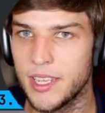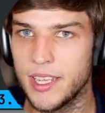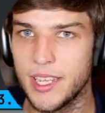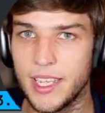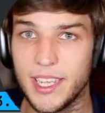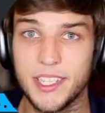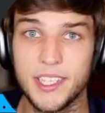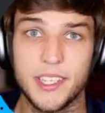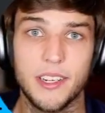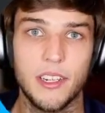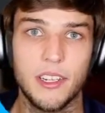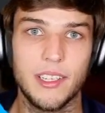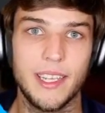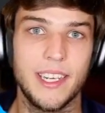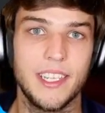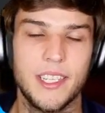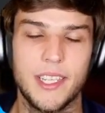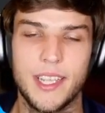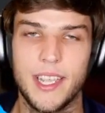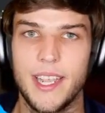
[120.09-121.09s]
It's going to let
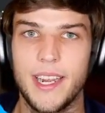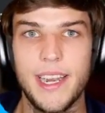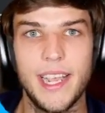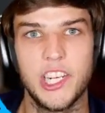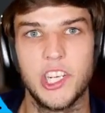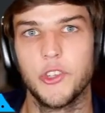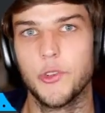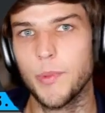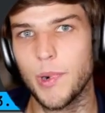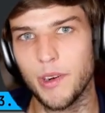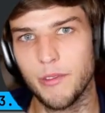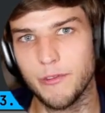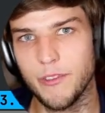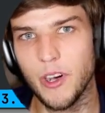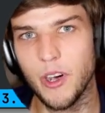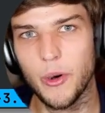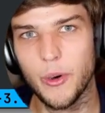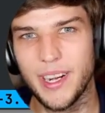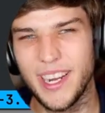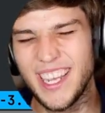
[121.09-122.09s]
us connect from our
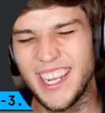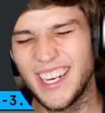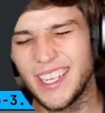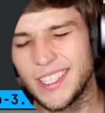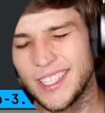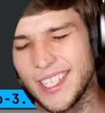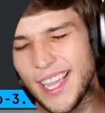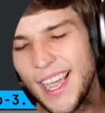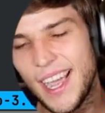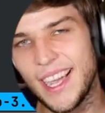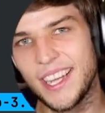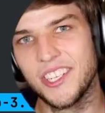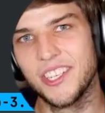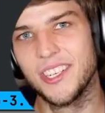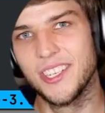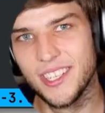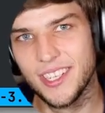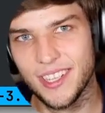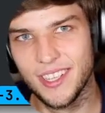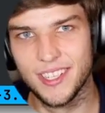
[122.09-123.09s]
phone and attach
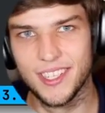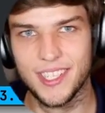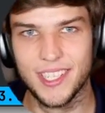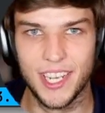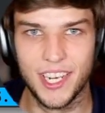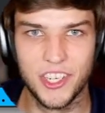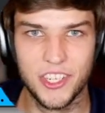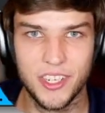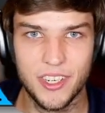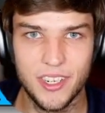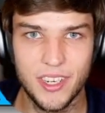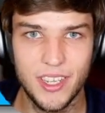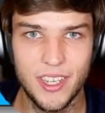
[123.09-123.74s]
to this section